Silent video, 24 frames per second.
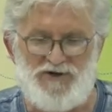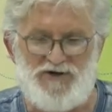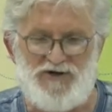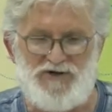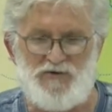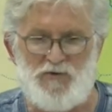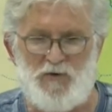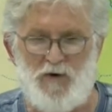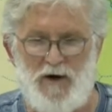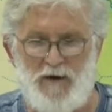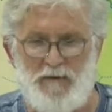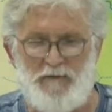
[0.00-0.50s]
is
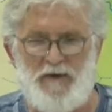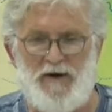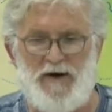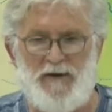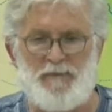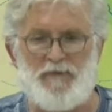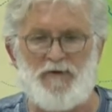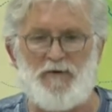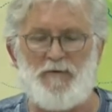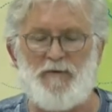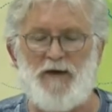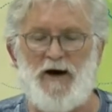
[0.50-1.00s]
what
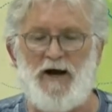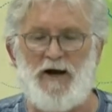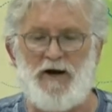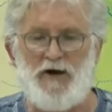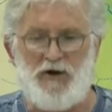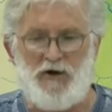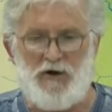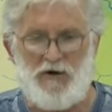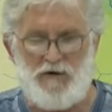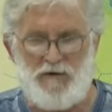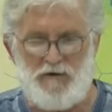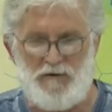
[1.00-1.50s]
people might
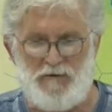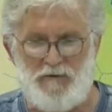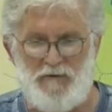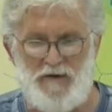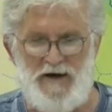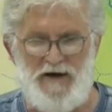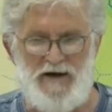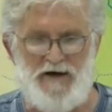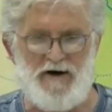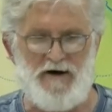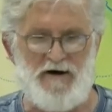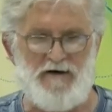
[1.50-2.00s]
accuse
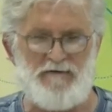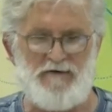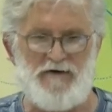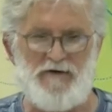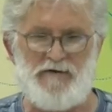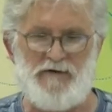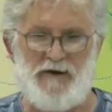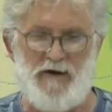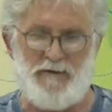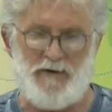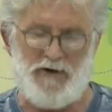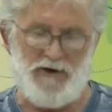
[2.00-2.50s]
me of, is
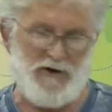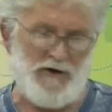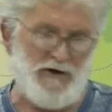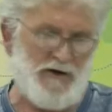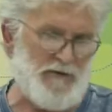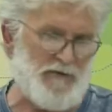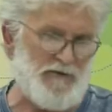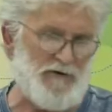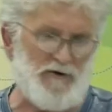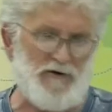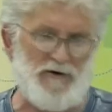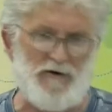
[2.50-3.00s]
I'm a
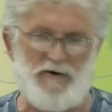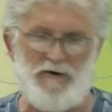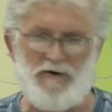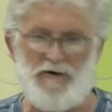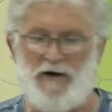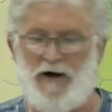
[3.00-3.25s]
liberal,